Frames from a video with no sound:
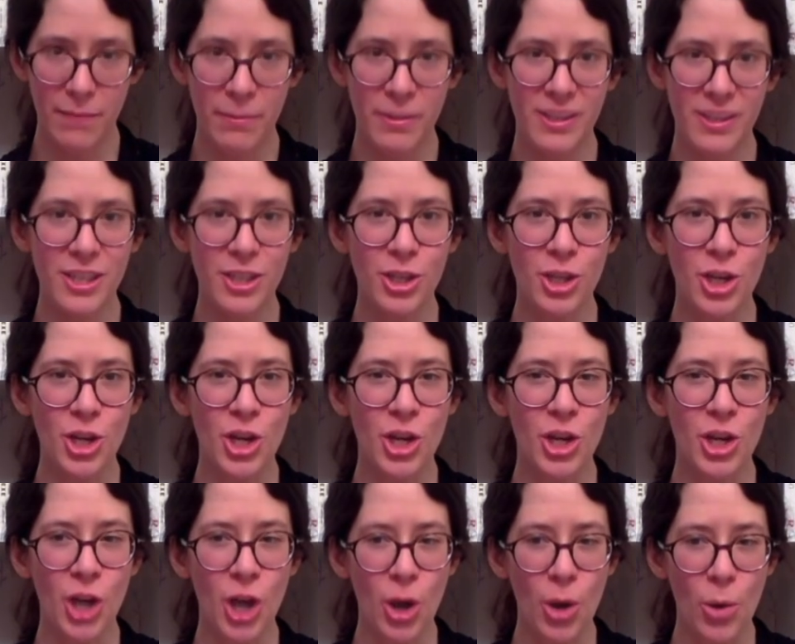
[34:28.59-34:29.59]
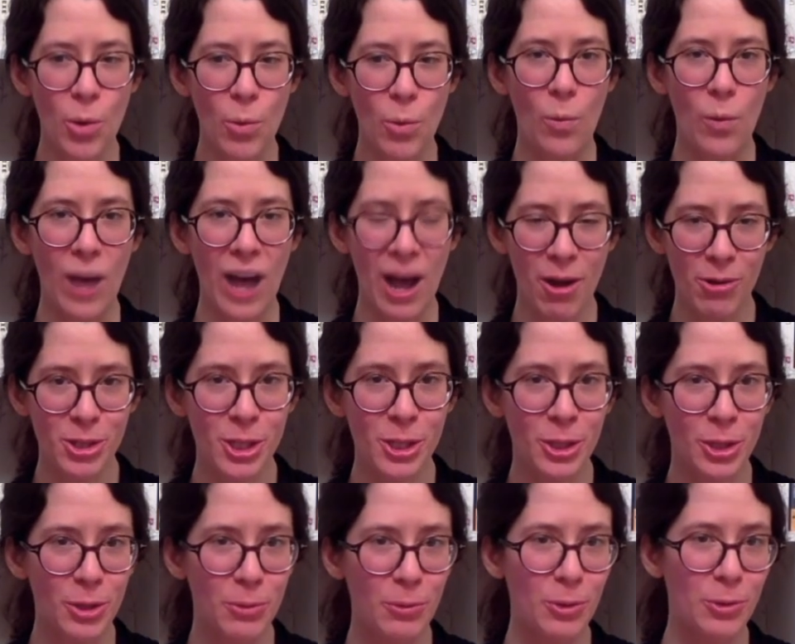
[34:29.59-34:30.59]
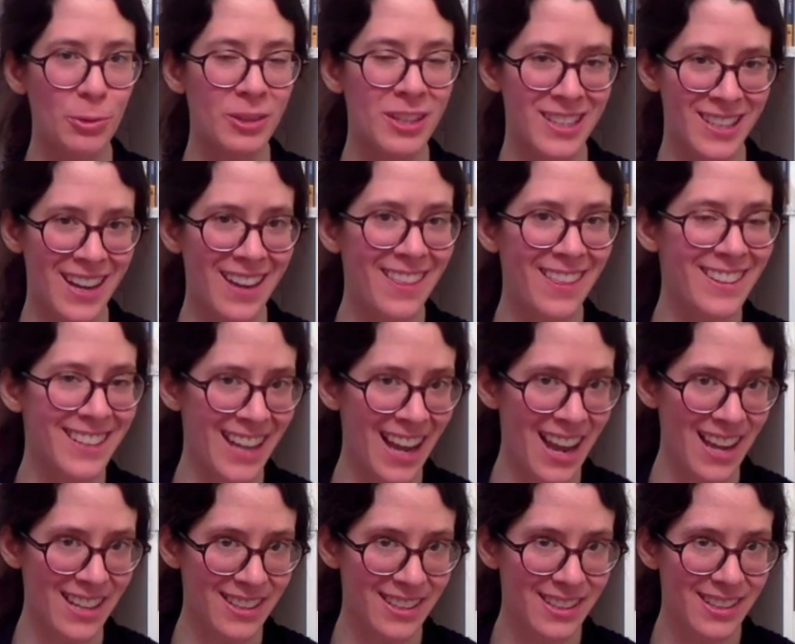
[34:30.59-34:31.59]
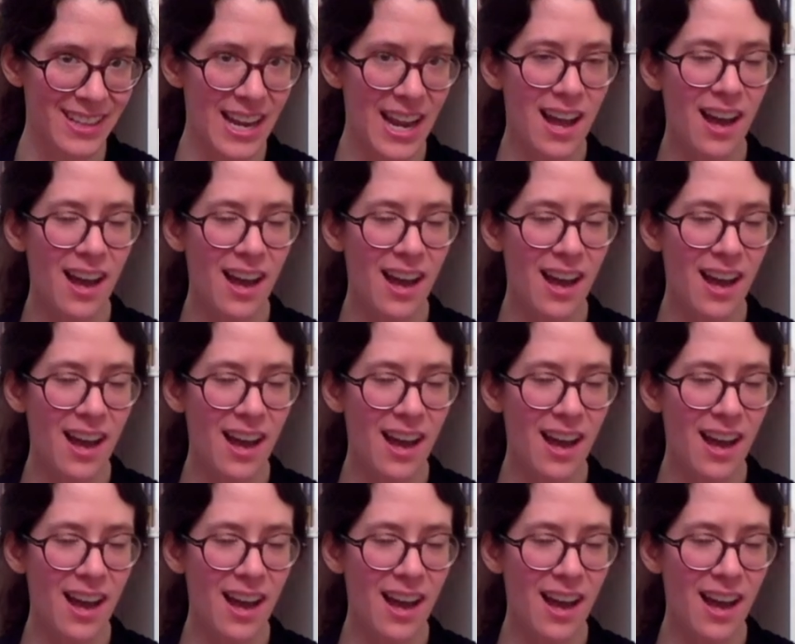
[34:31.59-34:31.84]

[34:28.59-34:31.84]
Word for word: You need to know how to design a test,